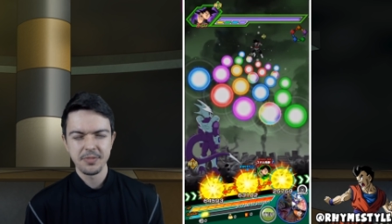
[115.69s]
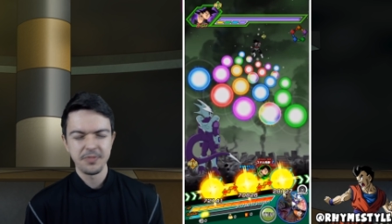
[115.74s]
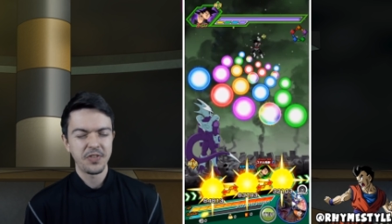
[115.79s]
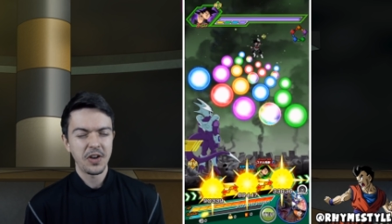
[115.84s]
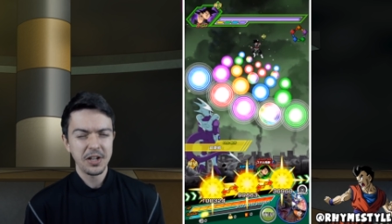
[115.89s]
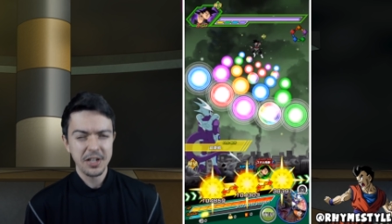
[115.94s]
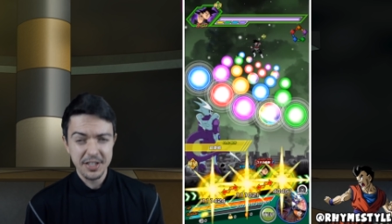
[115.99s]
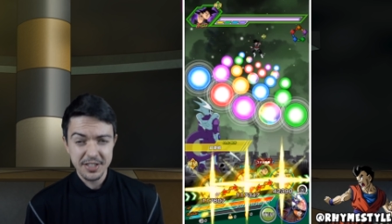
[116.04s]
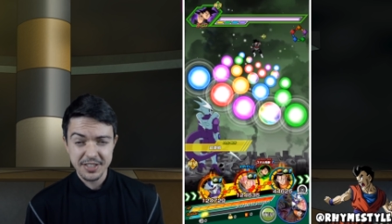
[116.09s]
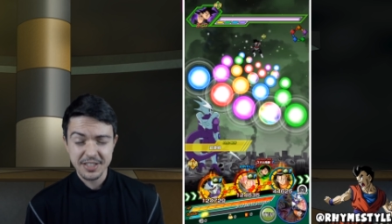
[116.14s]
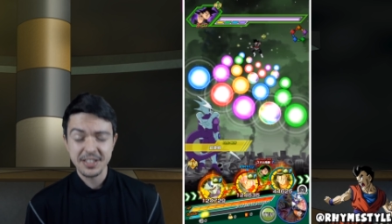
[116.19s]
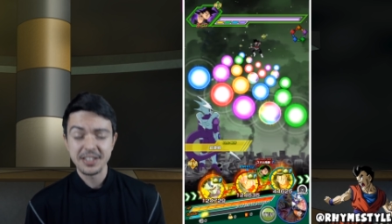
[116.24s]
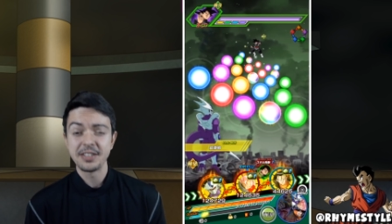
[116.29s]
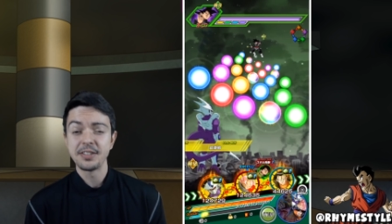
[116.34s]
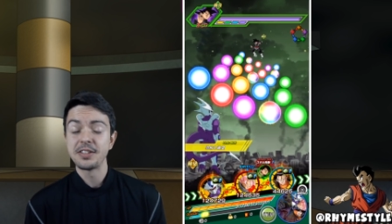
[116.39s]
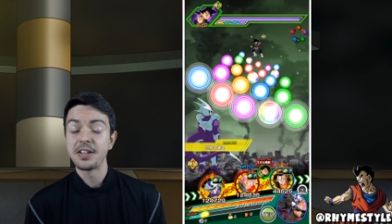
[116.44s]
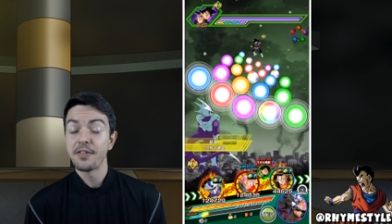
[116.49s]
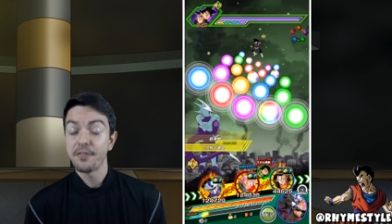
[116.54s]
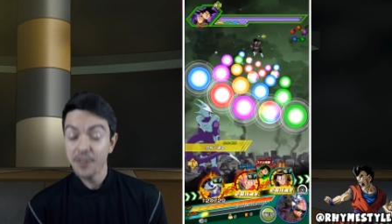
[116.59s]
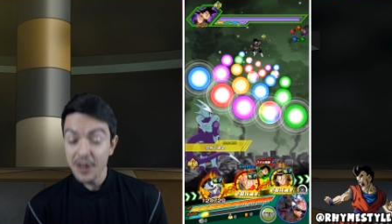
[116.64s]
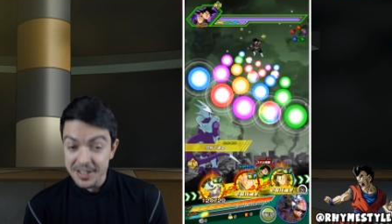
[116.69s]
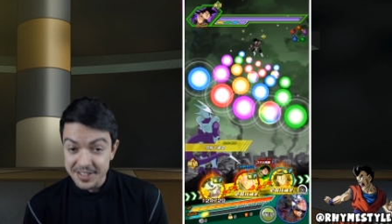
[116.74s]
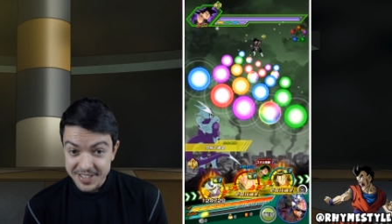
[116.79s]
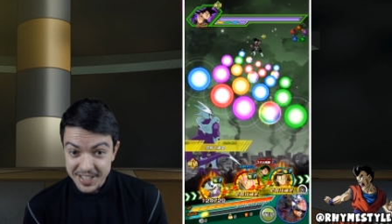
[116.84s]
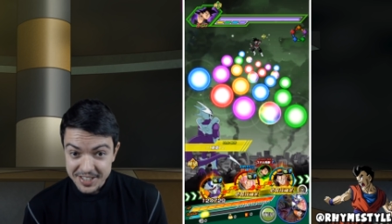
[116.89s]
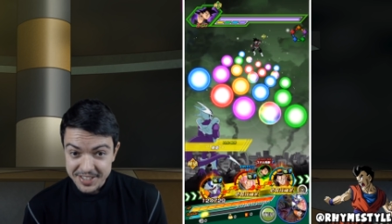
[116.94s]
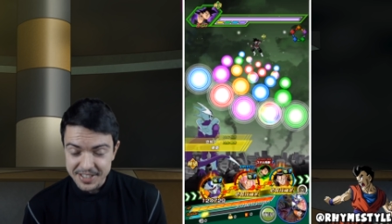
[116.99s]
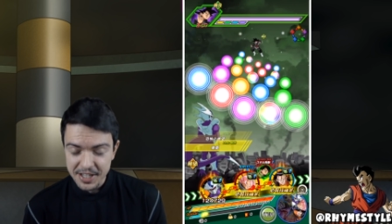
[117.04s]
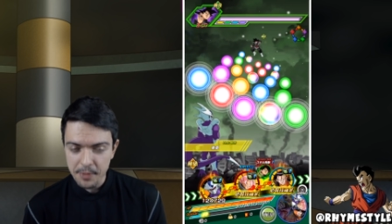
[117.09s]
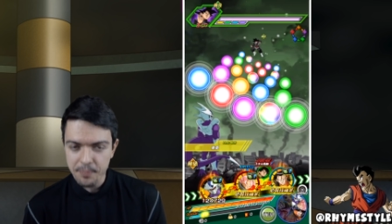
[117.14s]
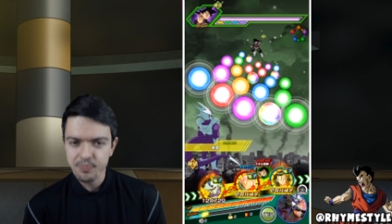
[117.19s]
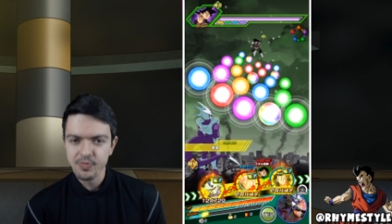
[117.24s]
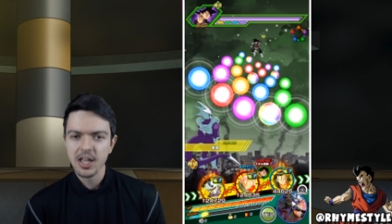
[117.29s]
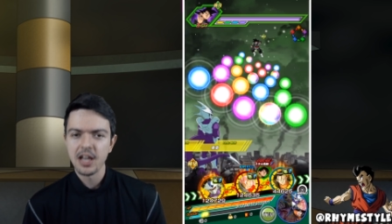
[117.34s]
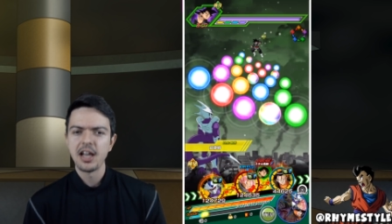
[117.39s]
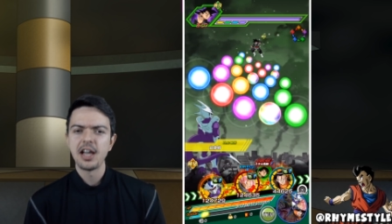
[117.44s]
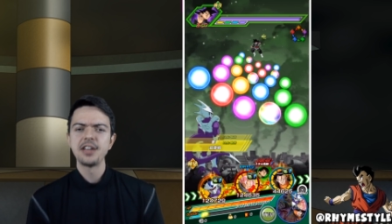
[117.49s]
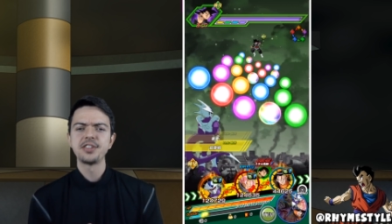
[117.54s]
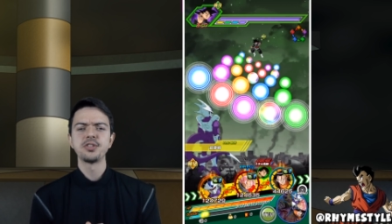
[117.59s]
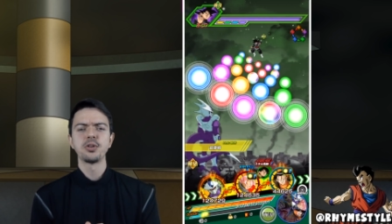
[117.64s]
friend list, the friend system
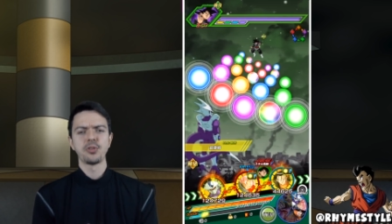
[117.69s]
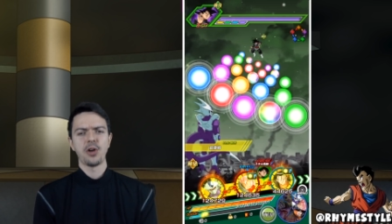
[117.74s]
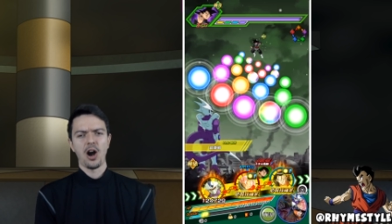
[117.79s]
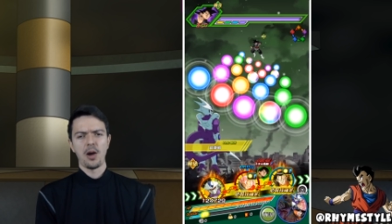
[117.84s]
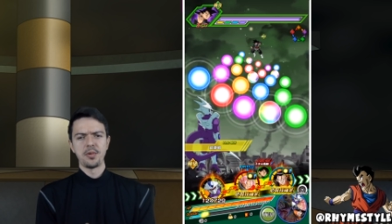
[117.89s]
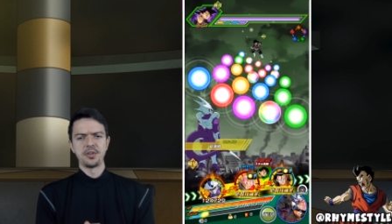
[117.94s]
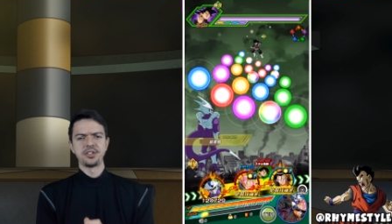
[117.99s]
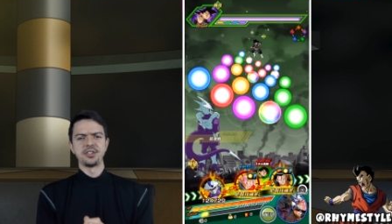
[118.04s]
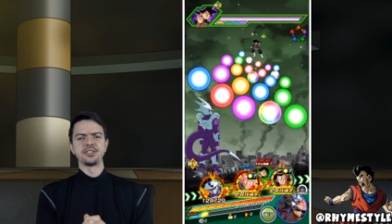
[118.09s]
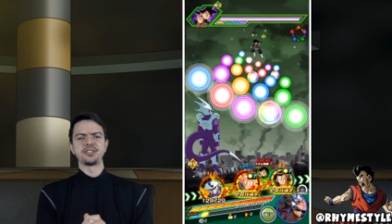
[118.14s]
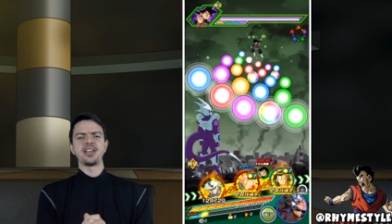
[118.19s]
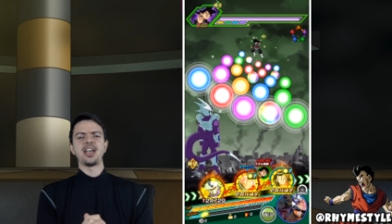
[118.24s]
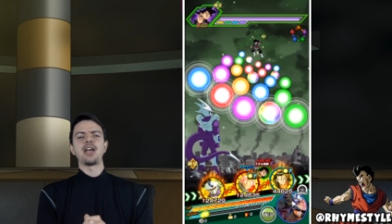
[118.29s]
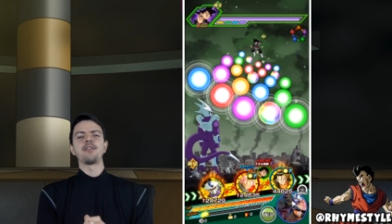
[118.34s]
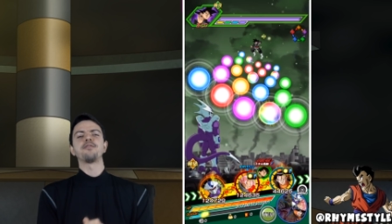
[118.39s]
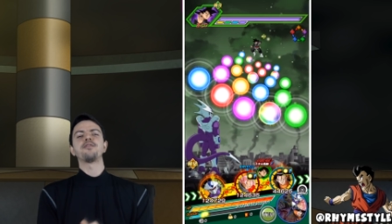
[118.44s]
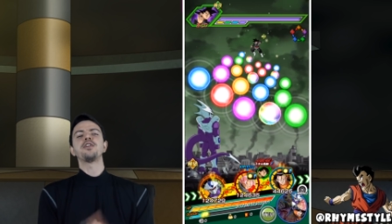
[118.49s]
is so garbage in this game.